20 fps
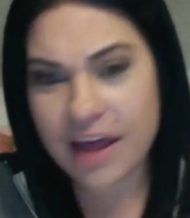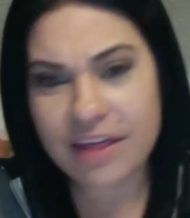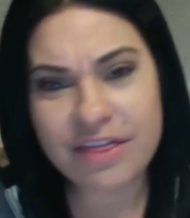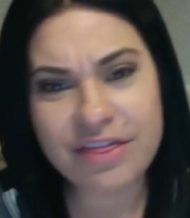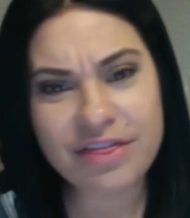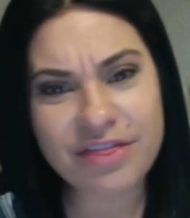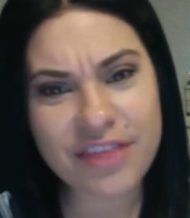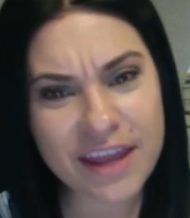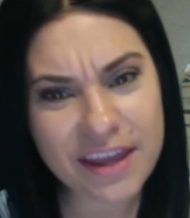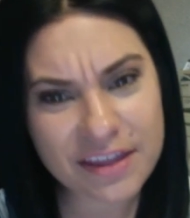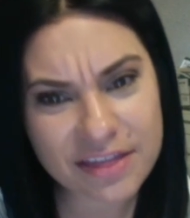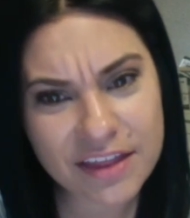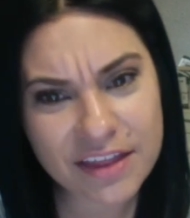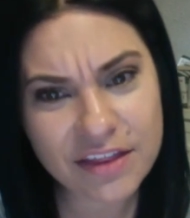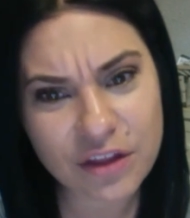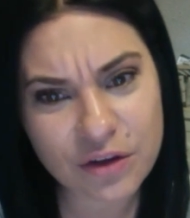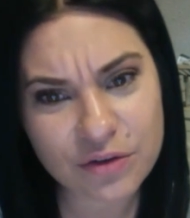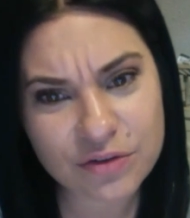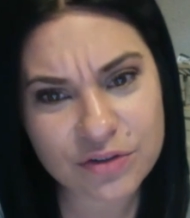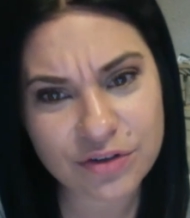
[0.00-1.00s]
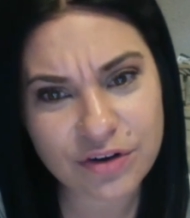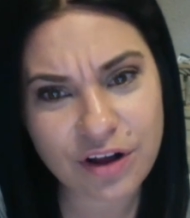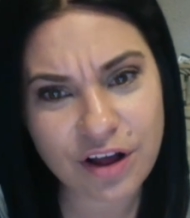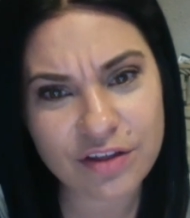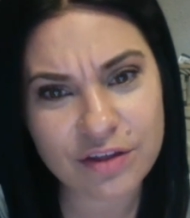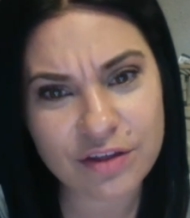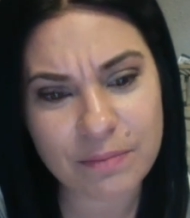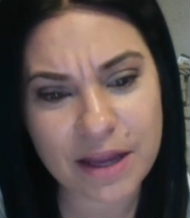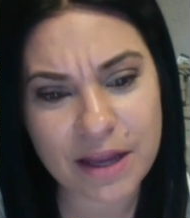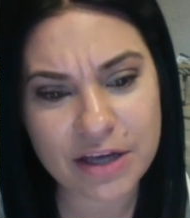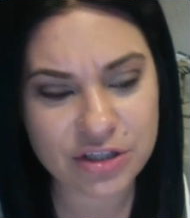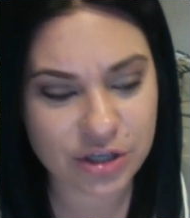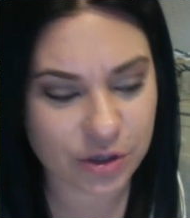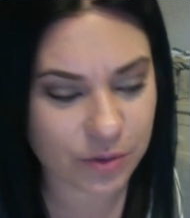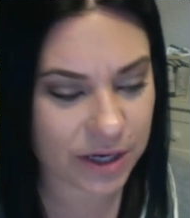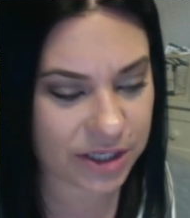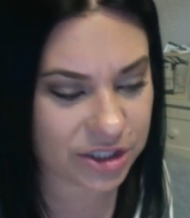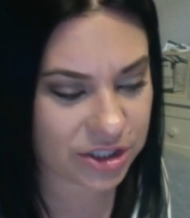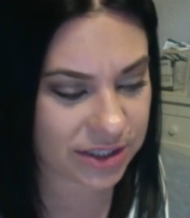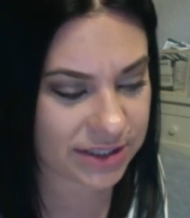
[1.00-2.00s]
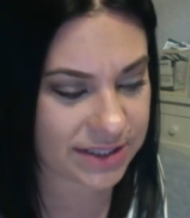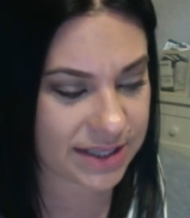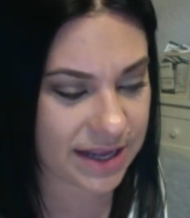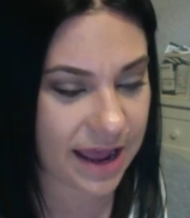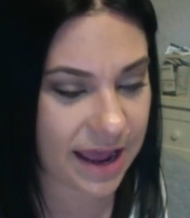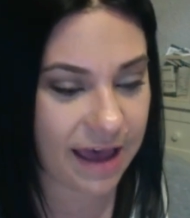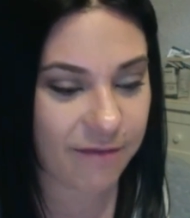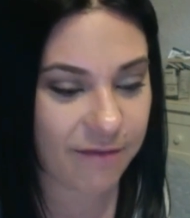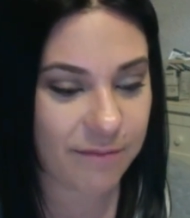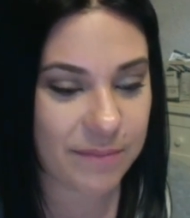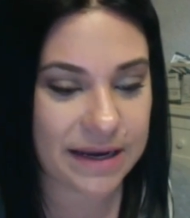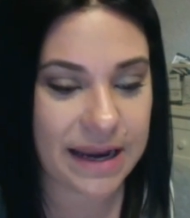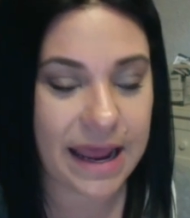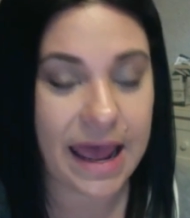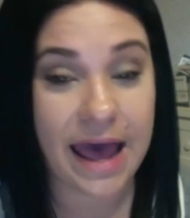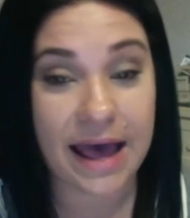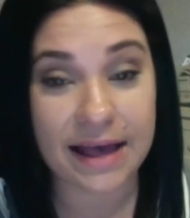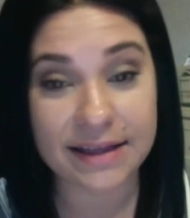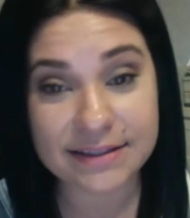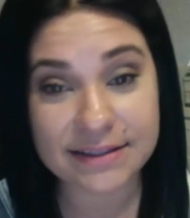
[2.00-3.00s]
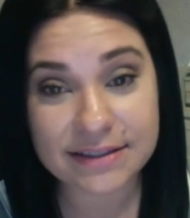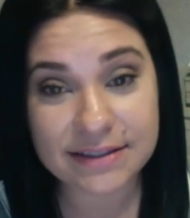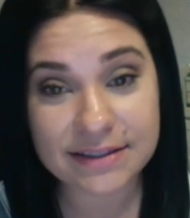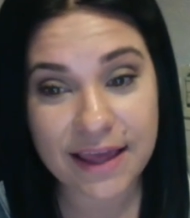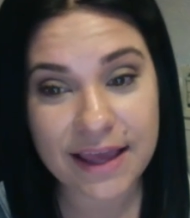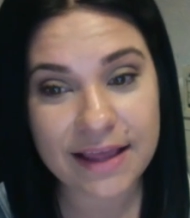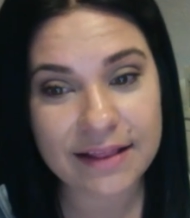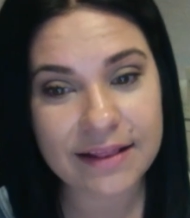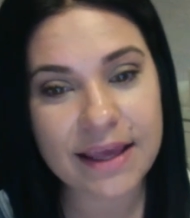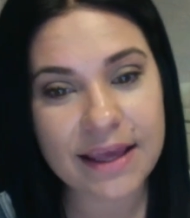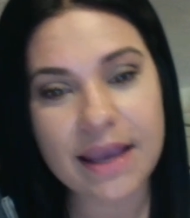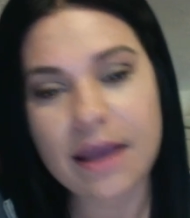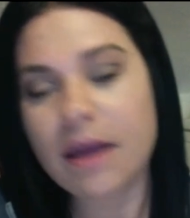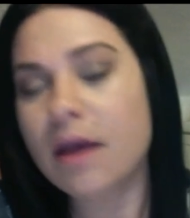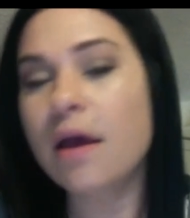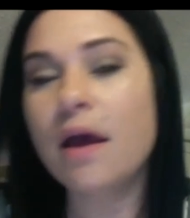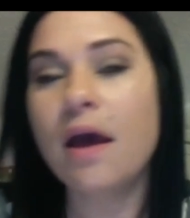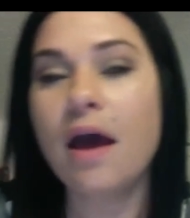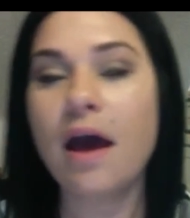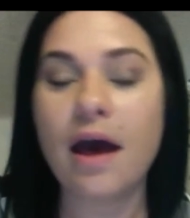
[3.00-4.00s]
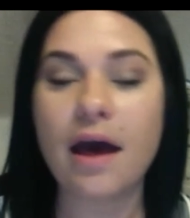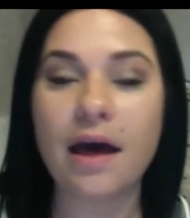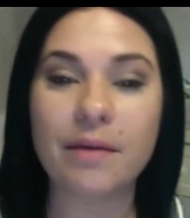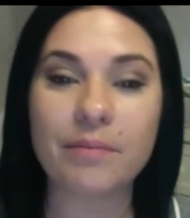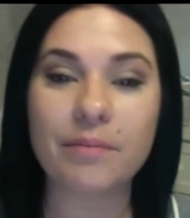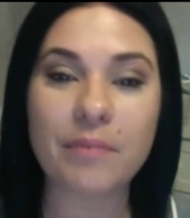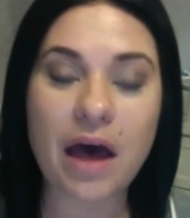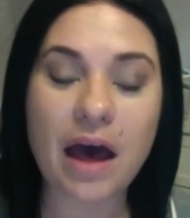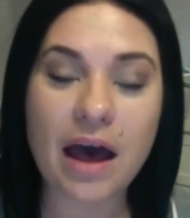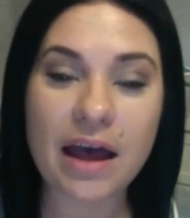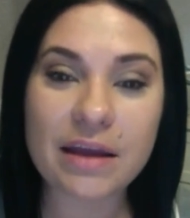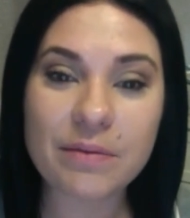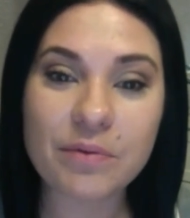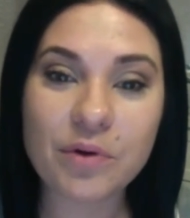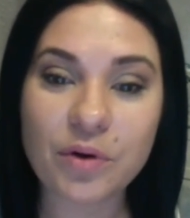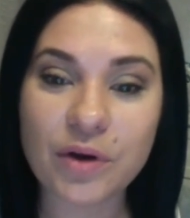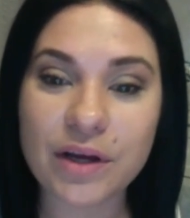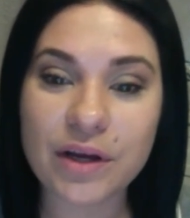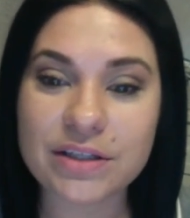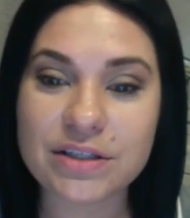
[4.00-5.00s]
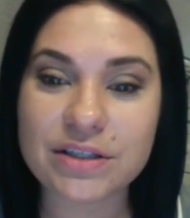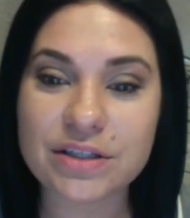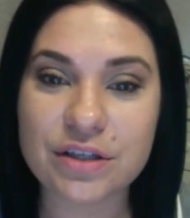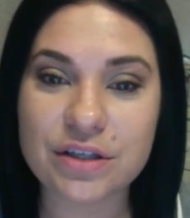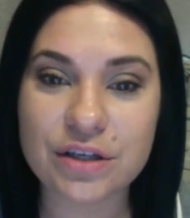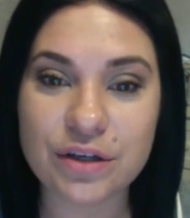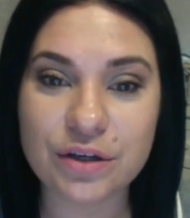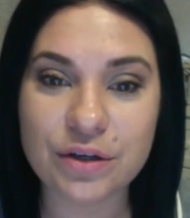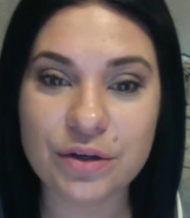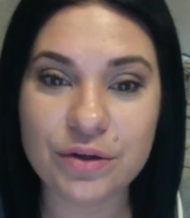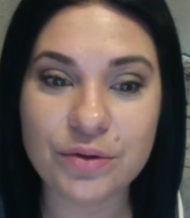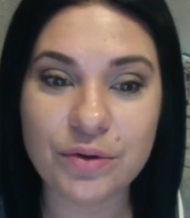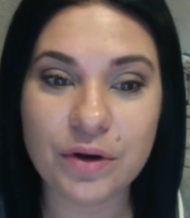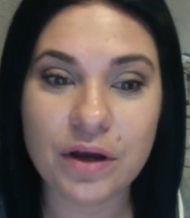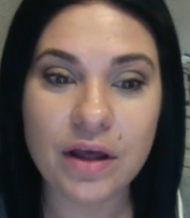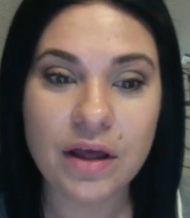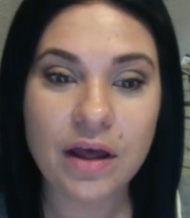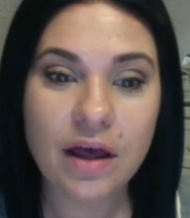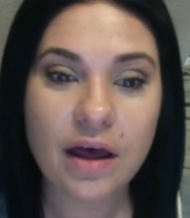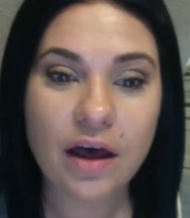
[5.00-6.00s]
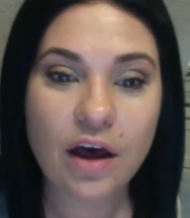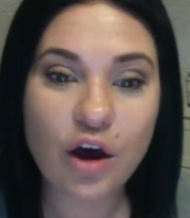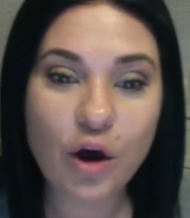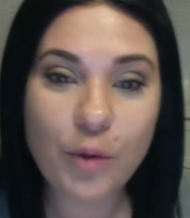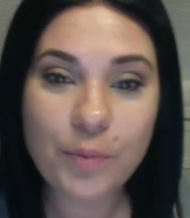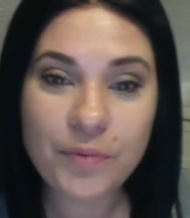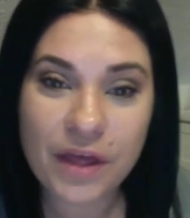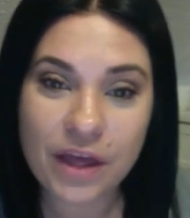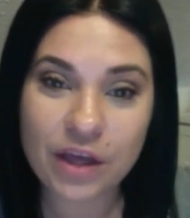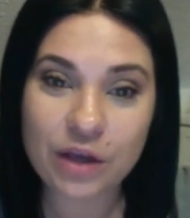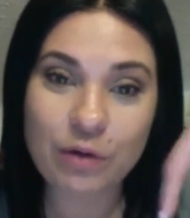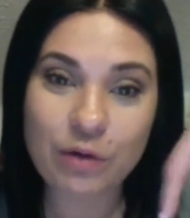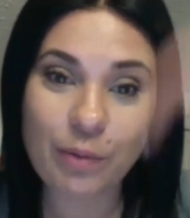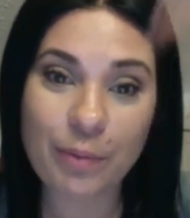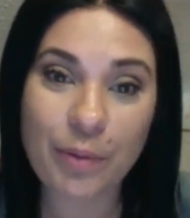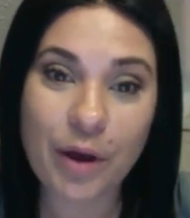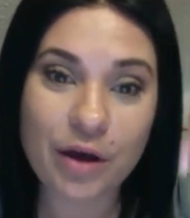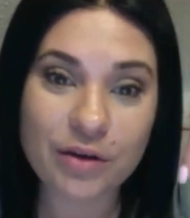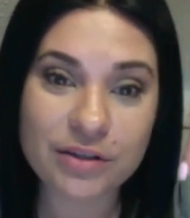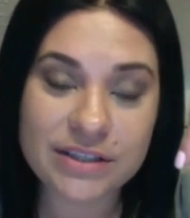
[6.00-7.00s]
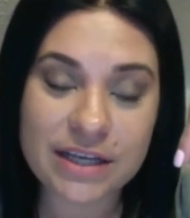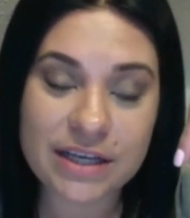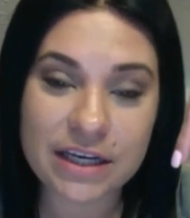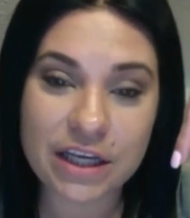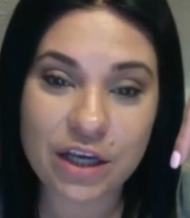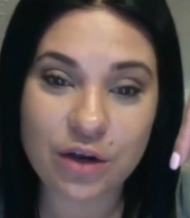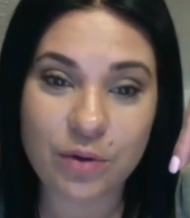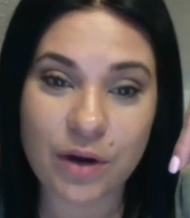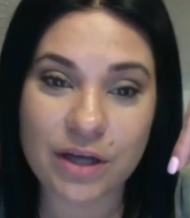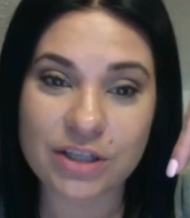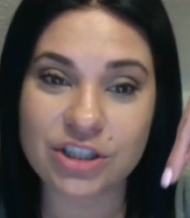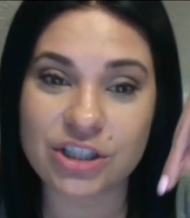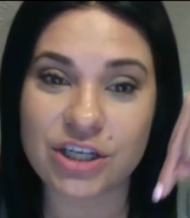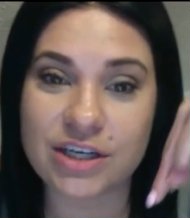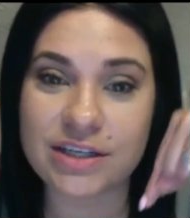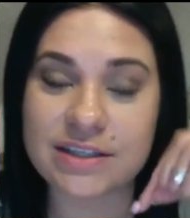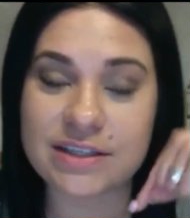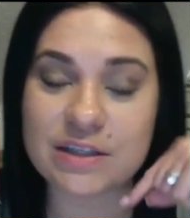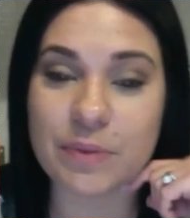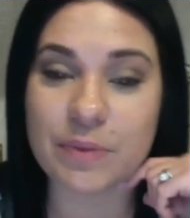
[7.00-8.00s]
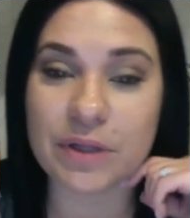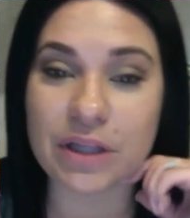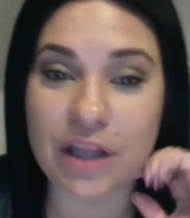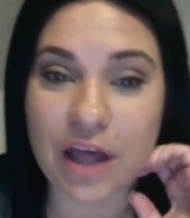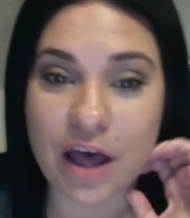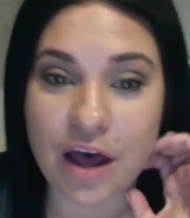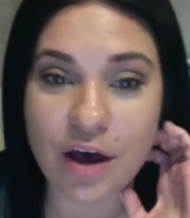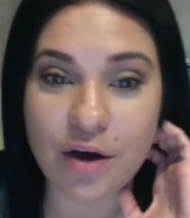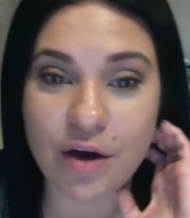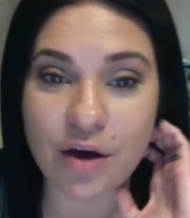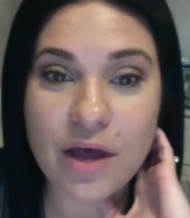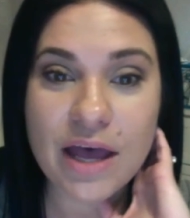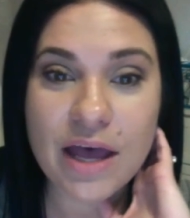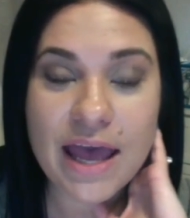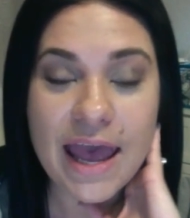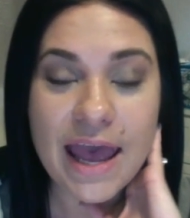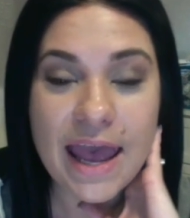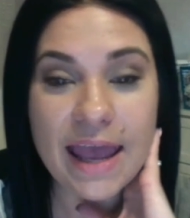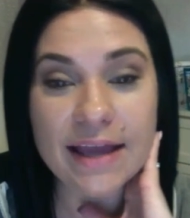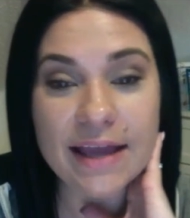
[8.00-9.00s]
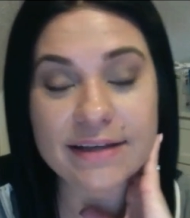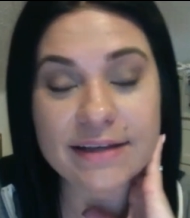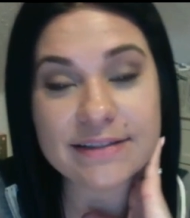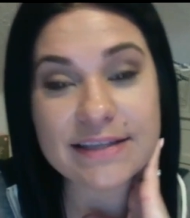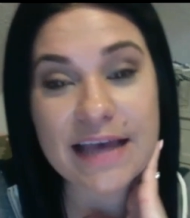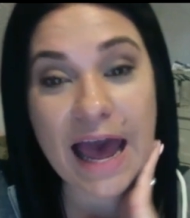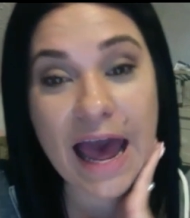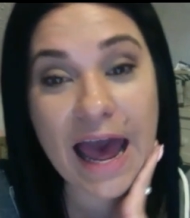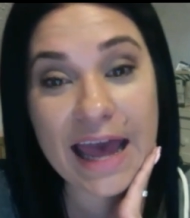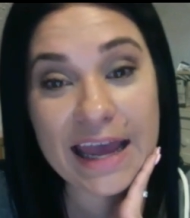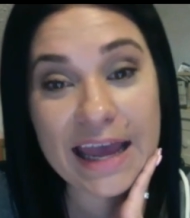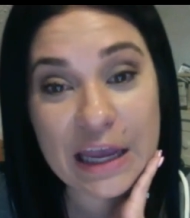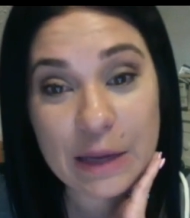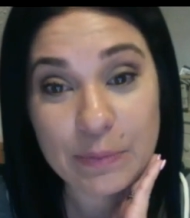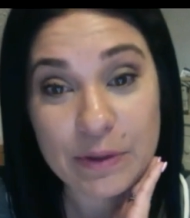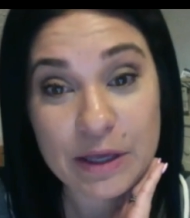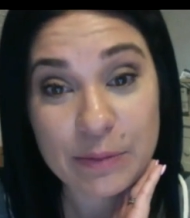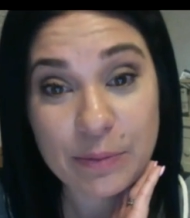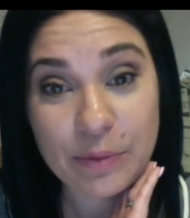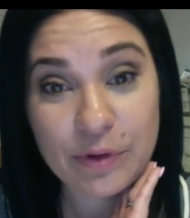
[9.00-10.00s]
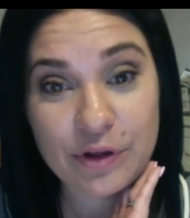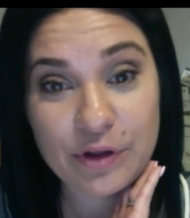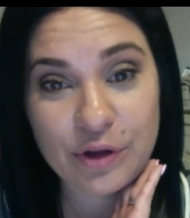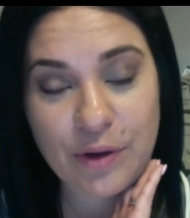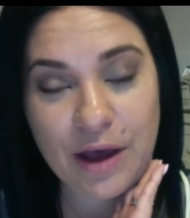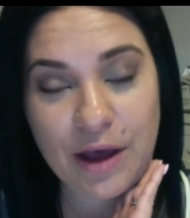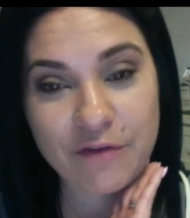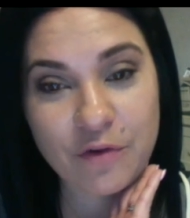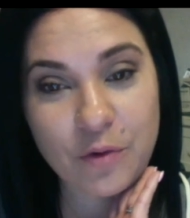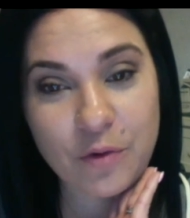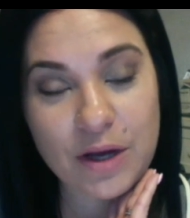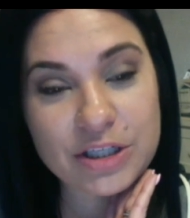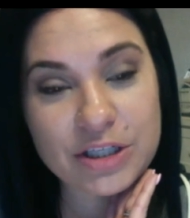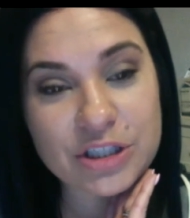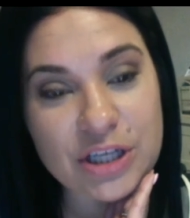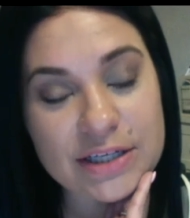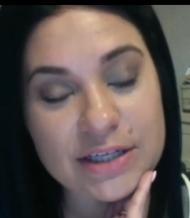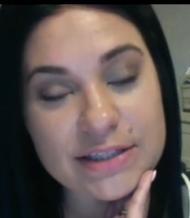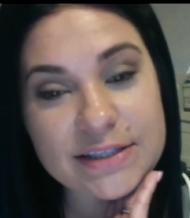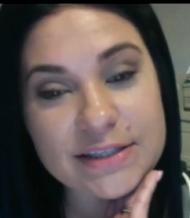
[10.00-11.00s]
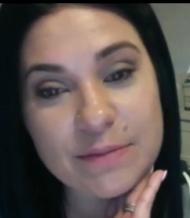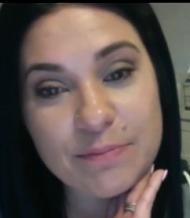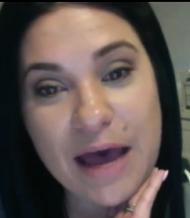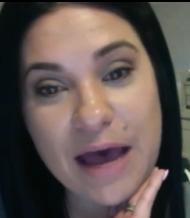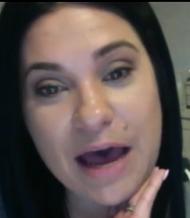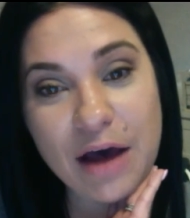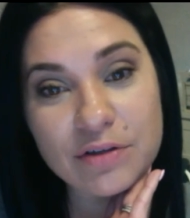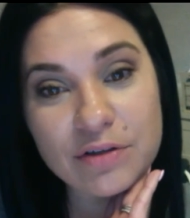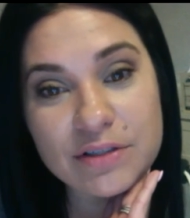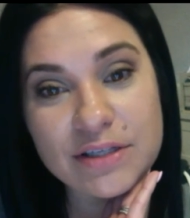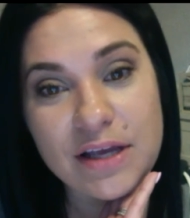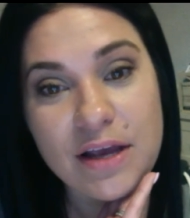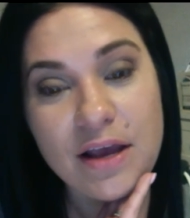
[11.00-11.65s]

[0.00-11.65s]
think that those are all the major questions that I have been asked lately. I am going to hope that you will post any questions below and tag people who have questions about